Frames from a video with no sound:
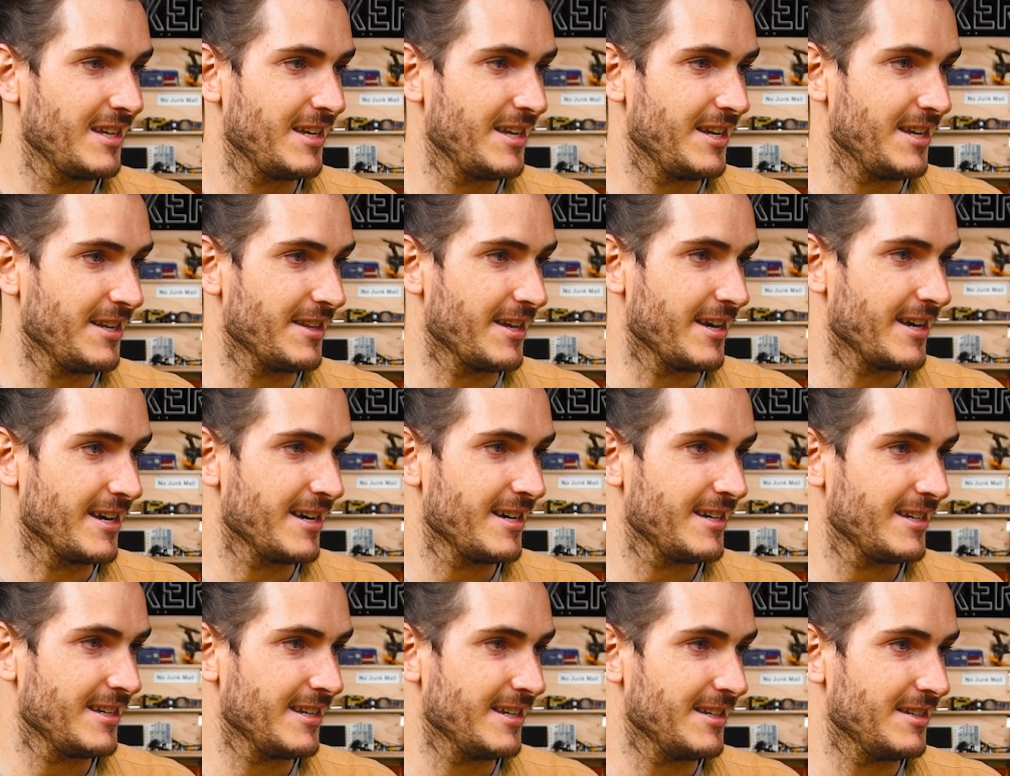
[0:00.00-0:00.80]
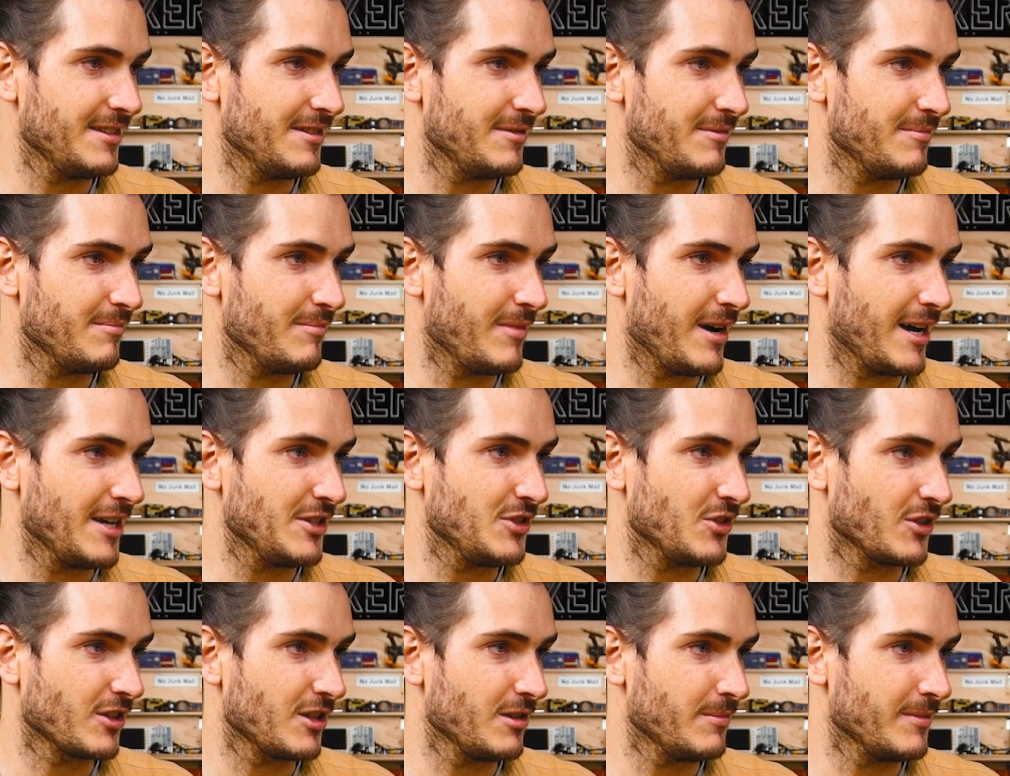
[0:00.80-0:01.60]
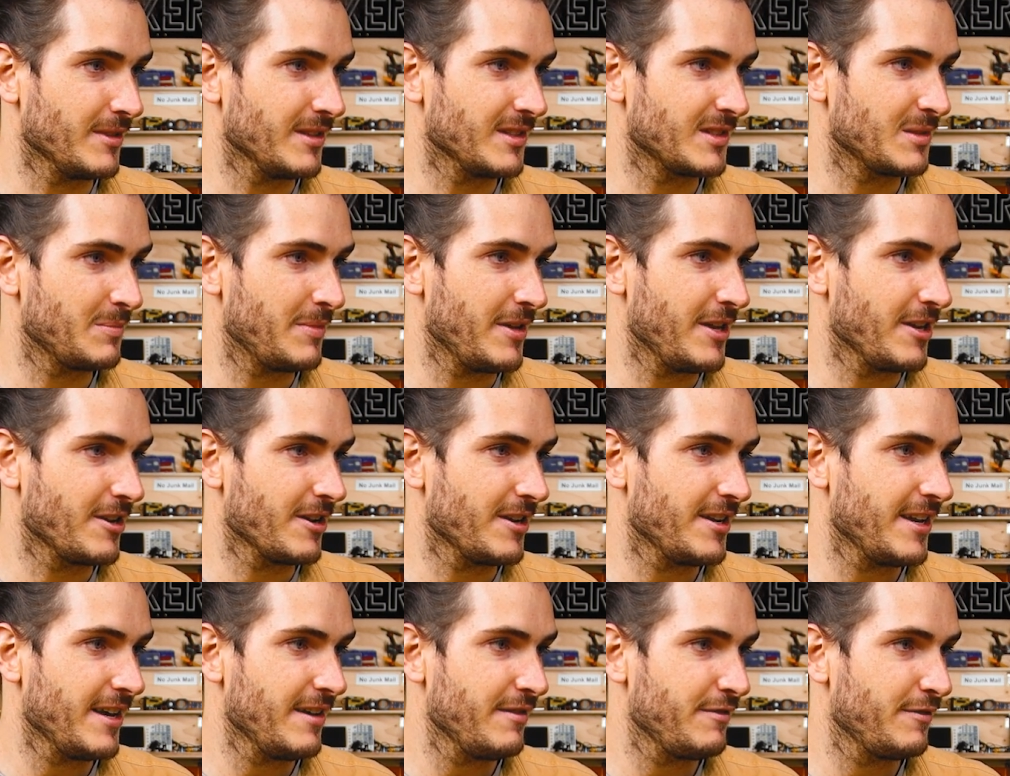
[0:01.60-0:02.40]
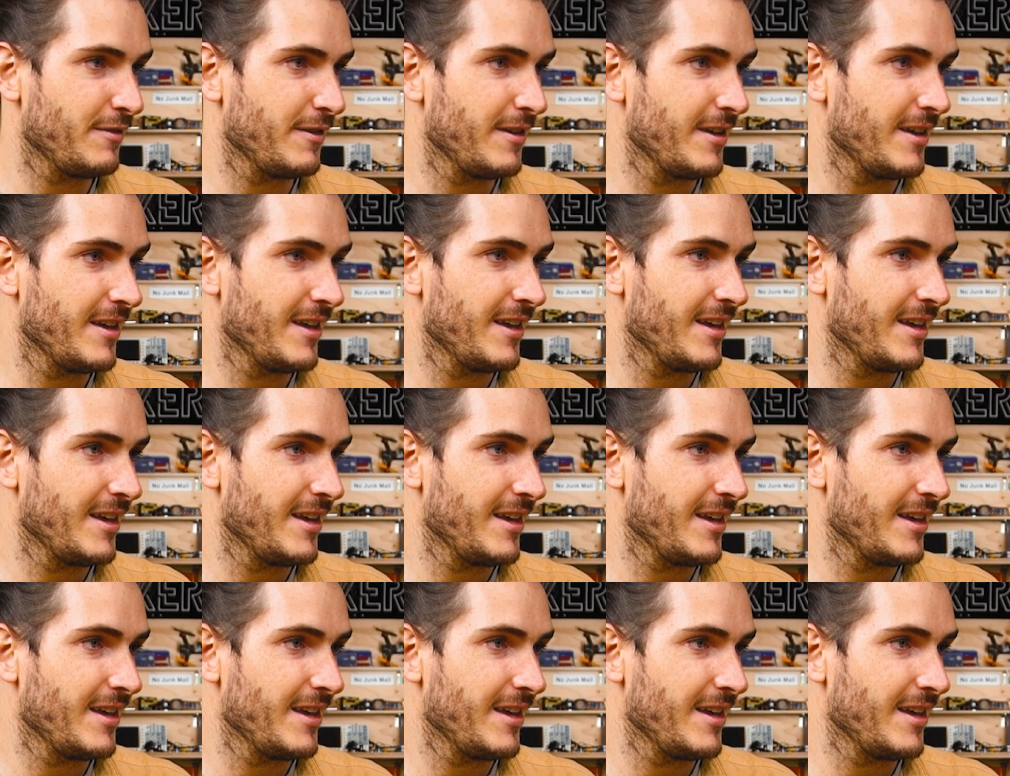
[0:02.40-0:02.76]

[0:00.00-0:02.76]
Here they are in My Documents PiicoDev.